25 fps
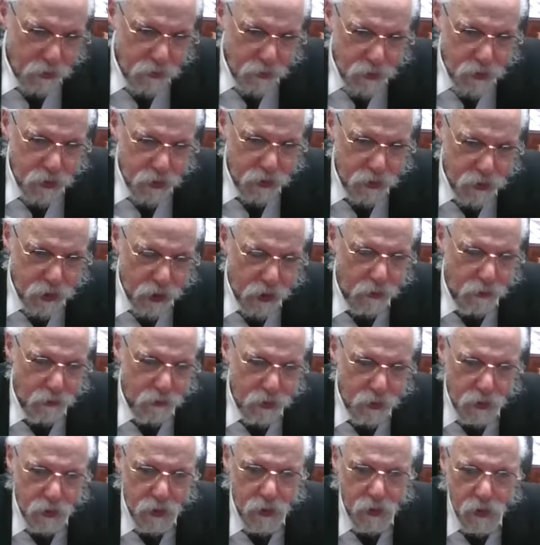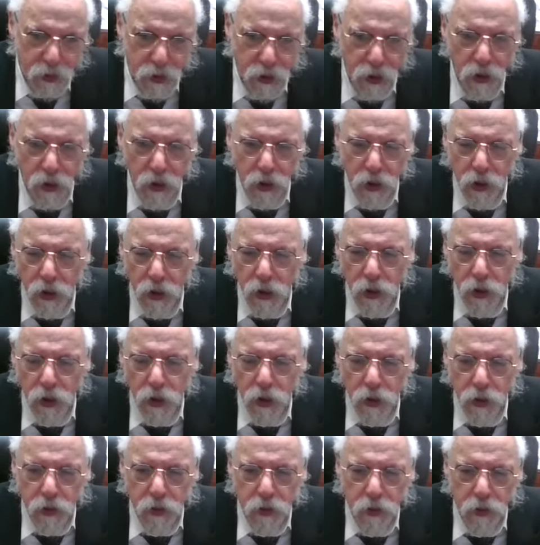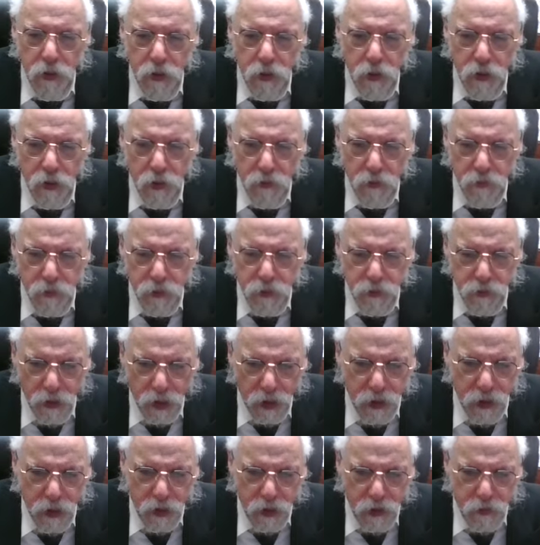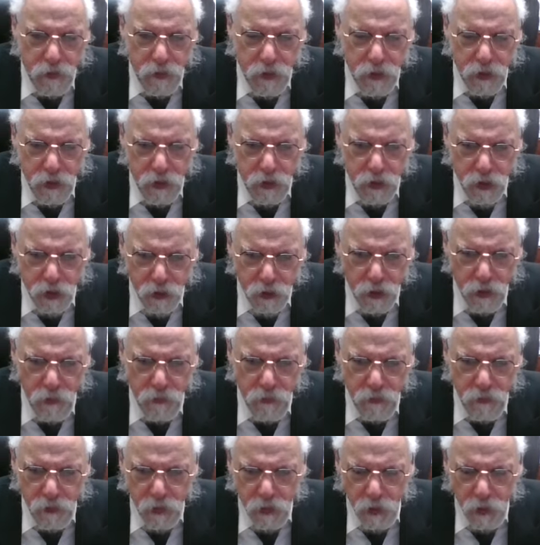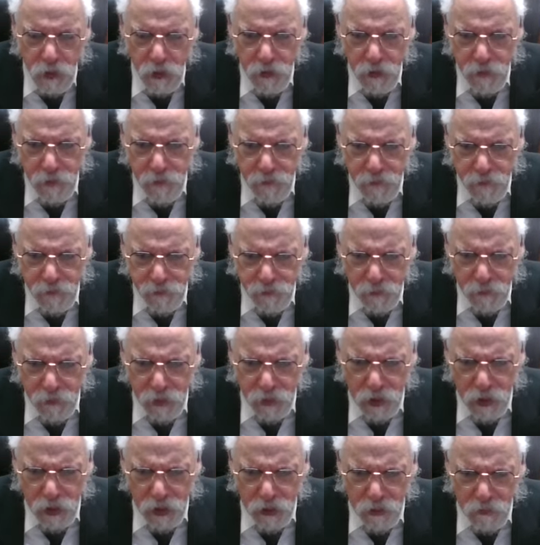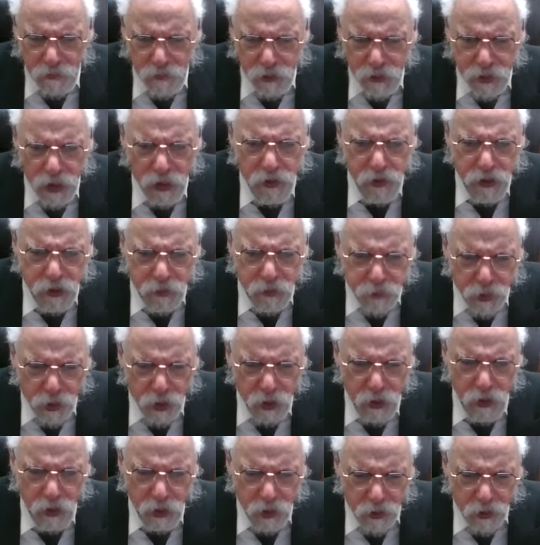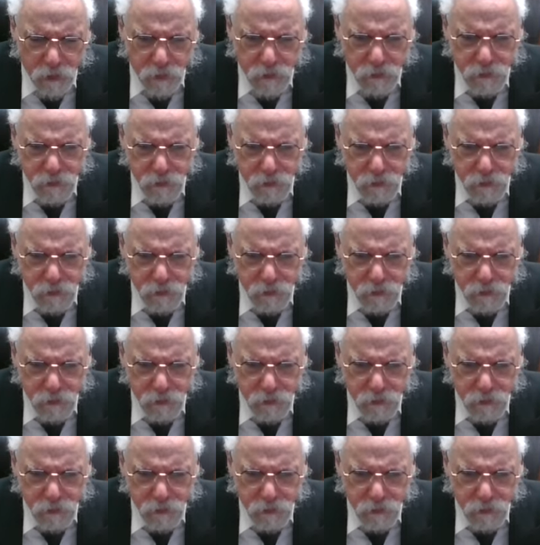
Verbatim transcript: which is not really um, his writings, but his shiurim, and Masechtas Parah